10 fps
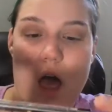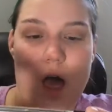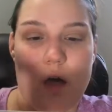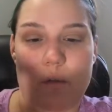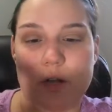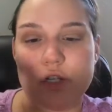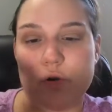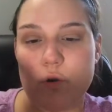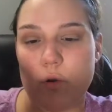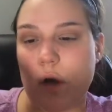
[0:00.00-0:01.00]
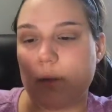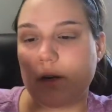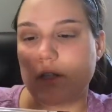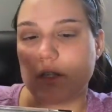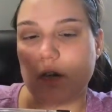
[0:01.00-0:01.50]
I don't know how
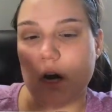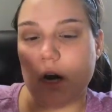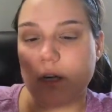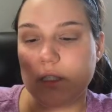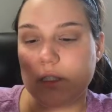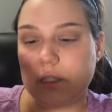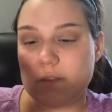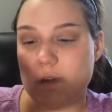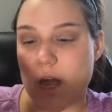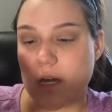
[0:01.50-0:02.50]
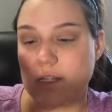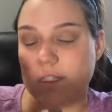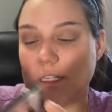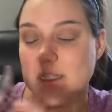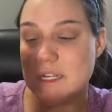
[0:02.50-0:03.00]
much this costs, to be
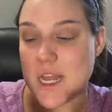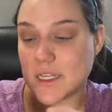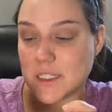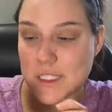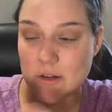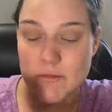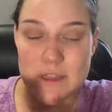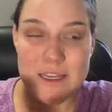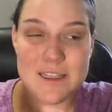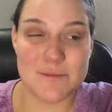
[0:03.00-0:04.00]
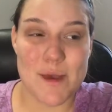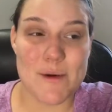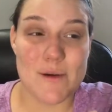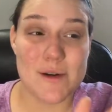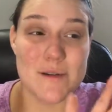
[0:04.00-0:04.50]
honest. It's a NYX, so I'm thinking it's
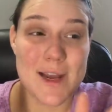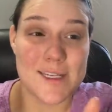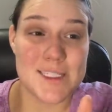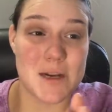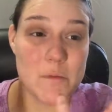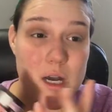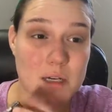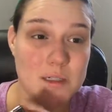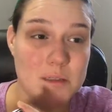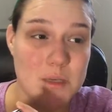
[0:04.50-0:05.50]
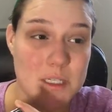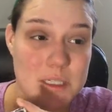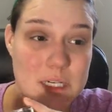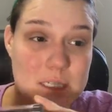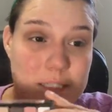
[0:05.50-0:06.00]
maybe around 9-10 bucks, because
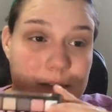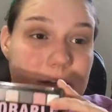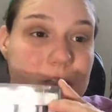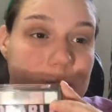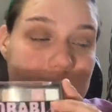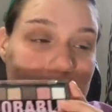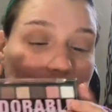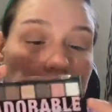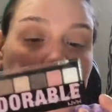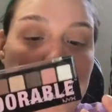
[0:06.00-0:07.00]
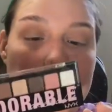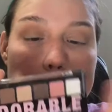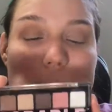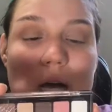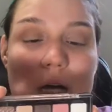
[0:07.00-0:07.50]
NYX is a little expensive.
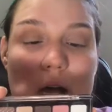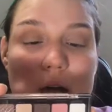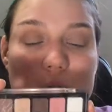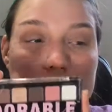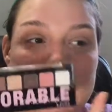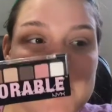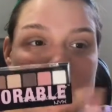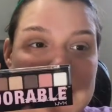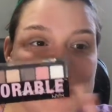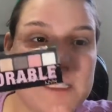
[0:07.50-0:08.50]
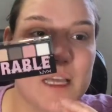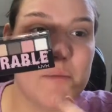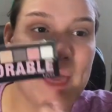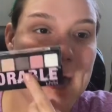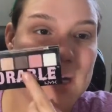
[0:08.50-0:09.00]
But this is a
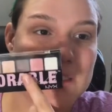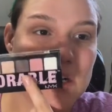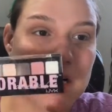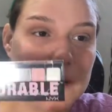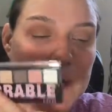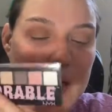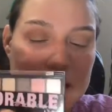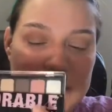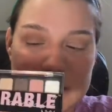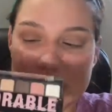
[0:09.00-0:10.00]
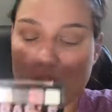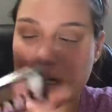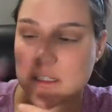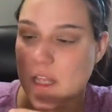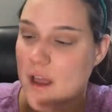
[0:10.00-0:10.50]
pass, a hard pass. This
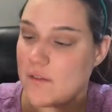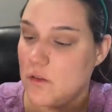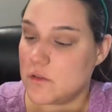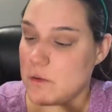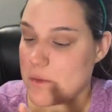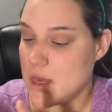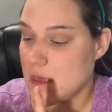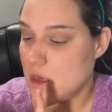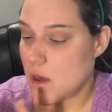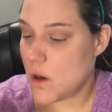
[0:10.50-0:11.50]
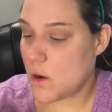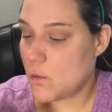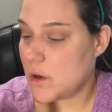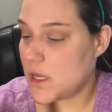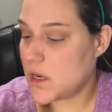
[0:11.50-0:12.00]
sucks. I've used maybe
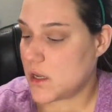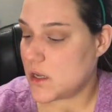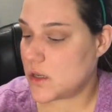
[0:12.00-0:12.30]
one